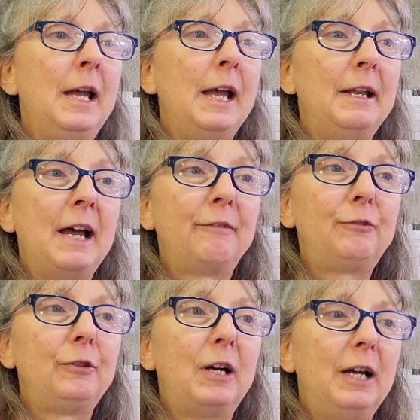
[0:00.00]
And
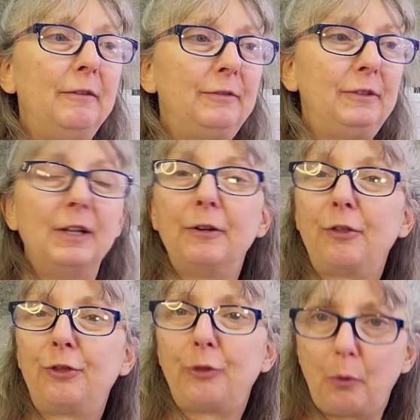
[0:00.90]
after I've done a
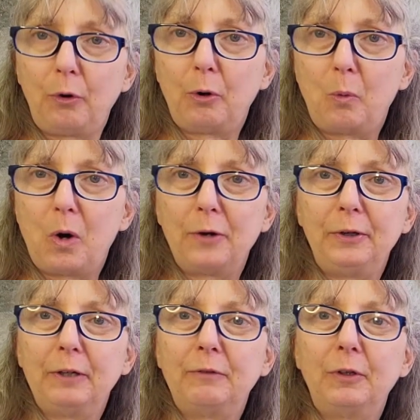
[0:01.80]
thorough
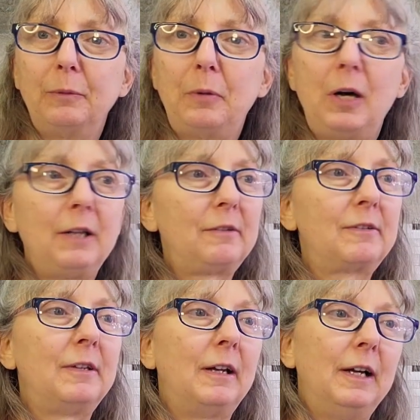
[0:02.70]
watering of all the
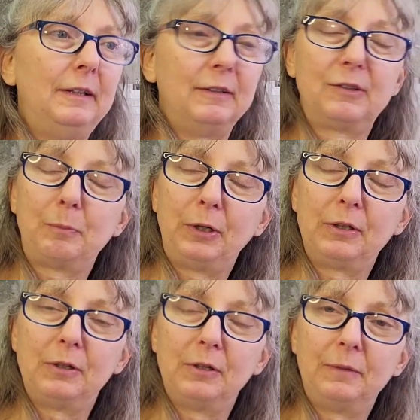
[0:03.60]
pots, I then
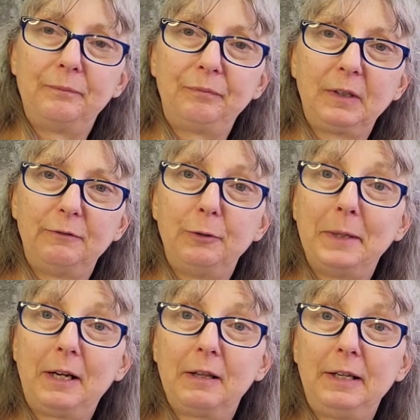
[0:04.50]
sprinkle
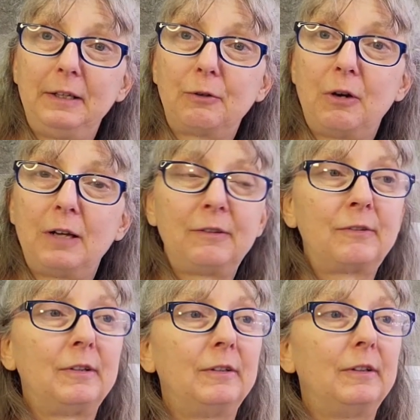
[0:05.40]
vermiculite
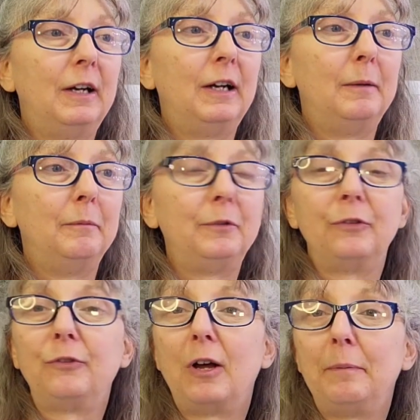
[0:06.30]
across um, to
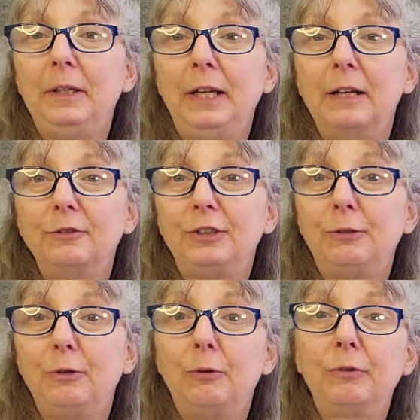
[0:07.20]
stop any algae
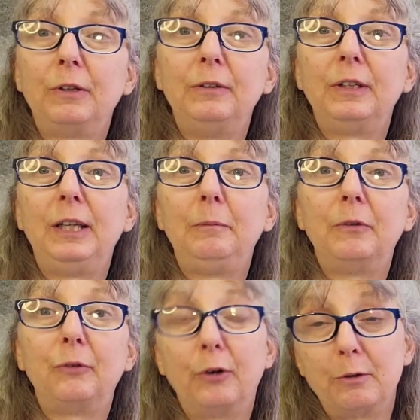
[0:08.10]
growth and to keep the
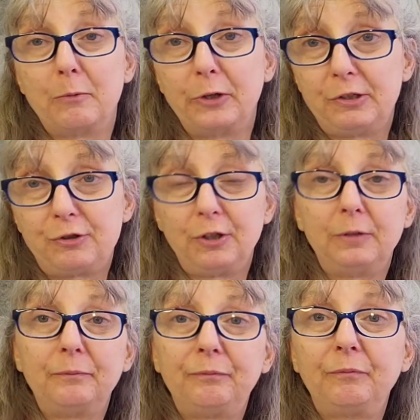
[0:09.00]
soil
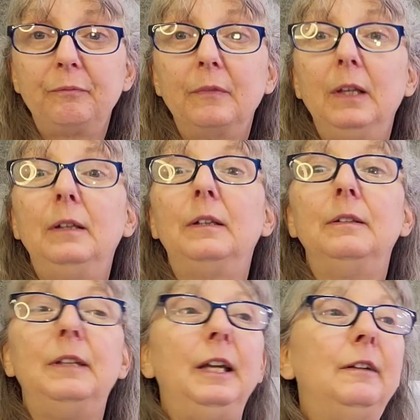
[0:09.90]
moisture
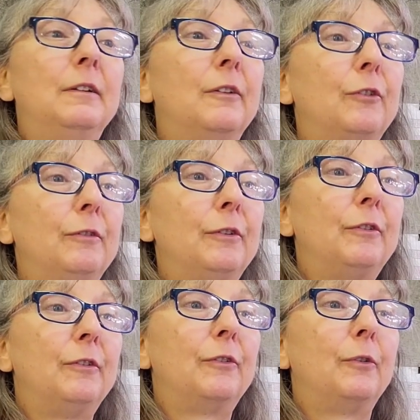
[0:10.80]
contained at the surface
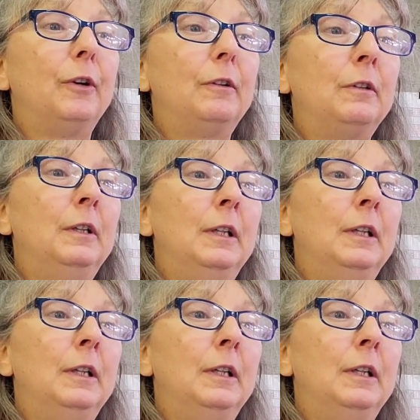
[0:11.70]
of the soil.